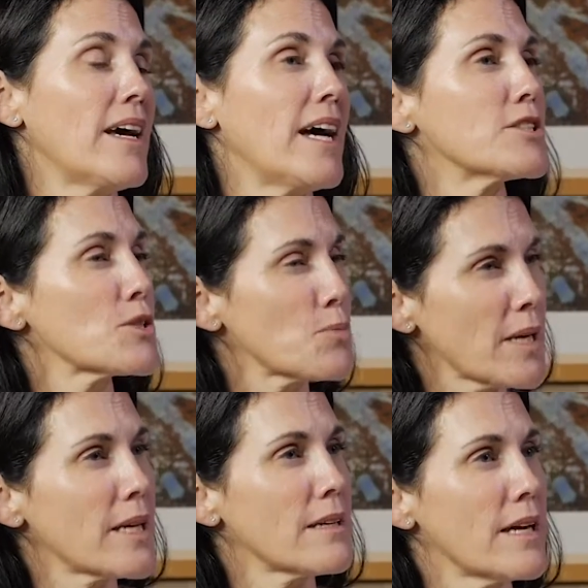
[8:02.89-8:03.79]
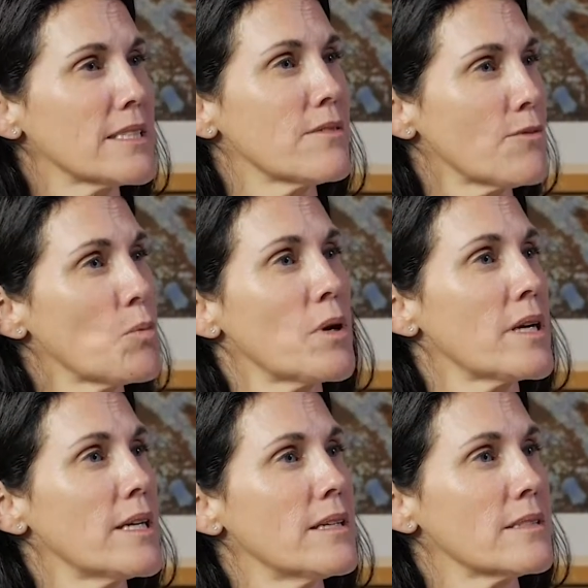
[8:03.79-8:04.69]
and just recognize it for what
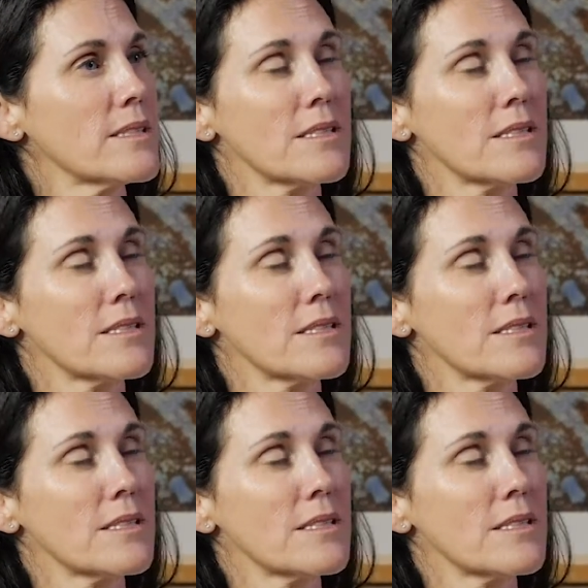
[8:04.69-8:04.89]
it is.